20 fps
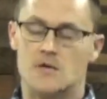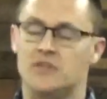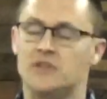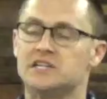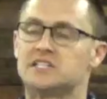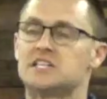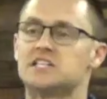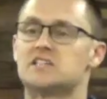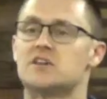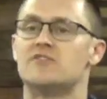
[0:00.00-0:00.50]

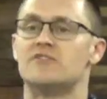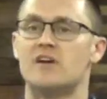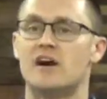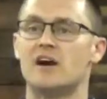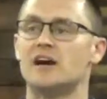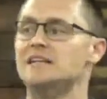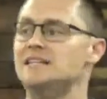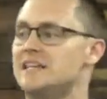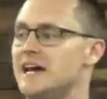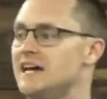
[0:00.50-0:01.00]
This is a
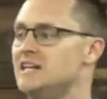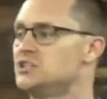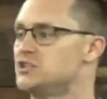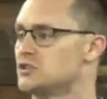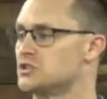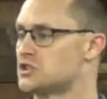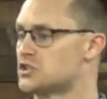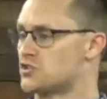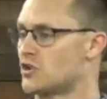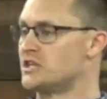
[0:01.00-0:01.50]
very
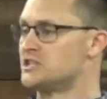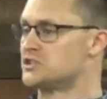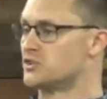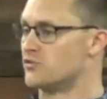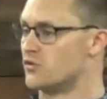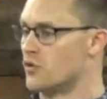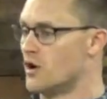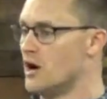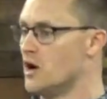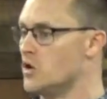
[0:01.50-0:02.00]
dangerous stretch
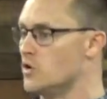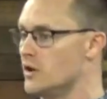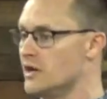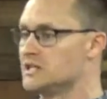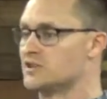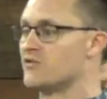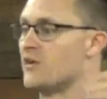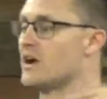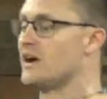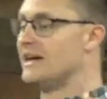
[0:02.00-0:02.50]
of road.
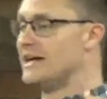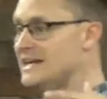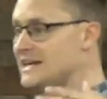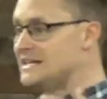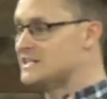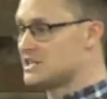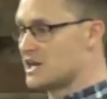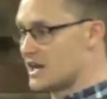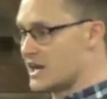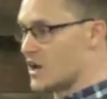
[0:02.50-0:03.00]
It's very
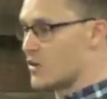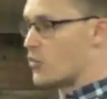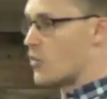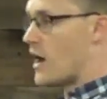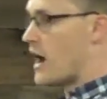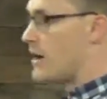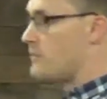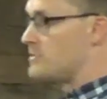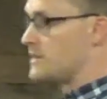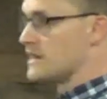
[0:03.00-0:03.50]
easy to get
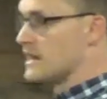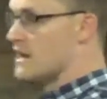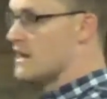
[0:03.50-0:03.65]
robbed